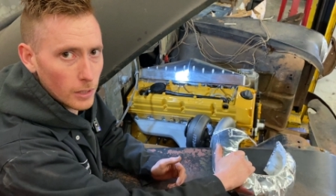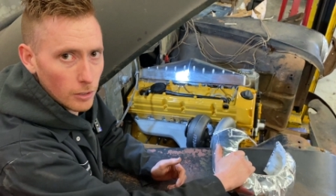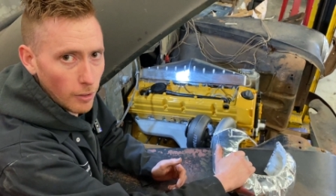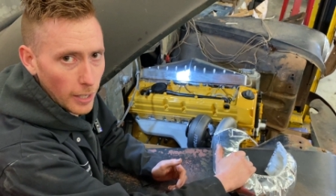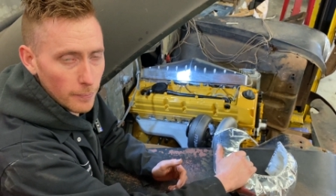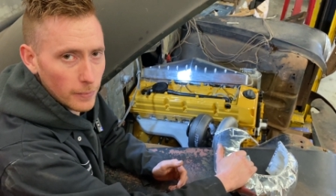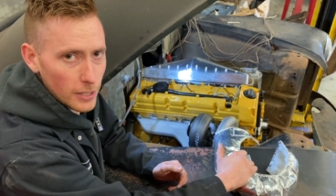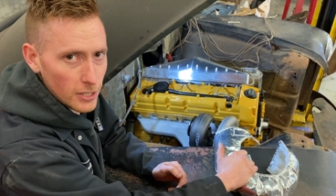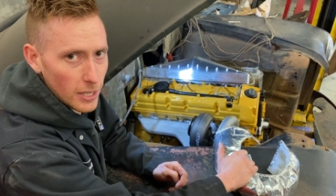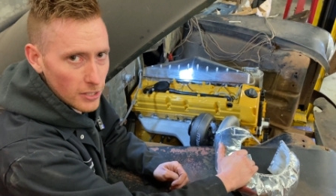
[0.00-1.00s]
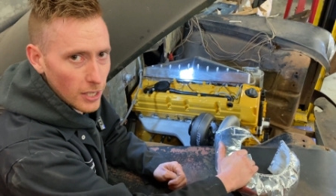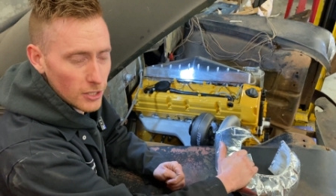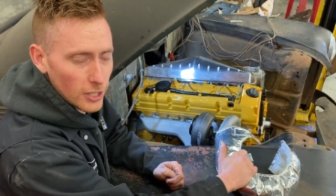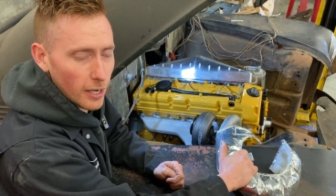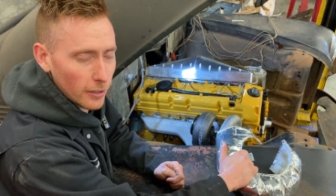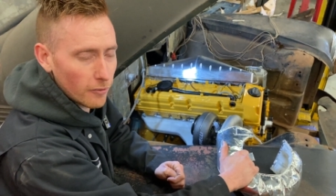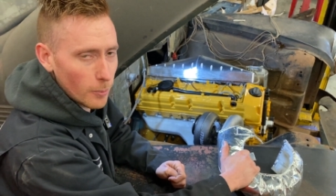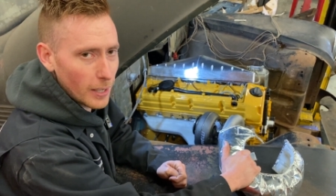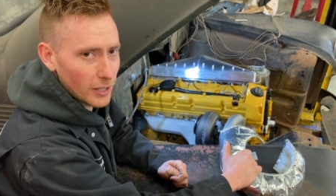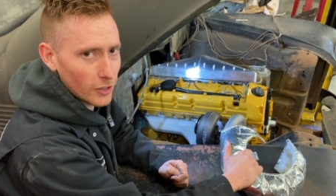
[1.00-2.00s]
Right, let's take this engine out and have a
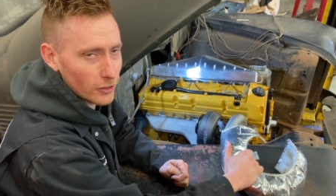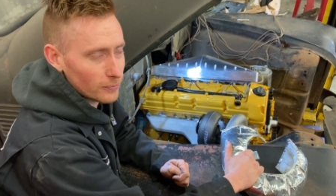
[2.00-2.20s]
better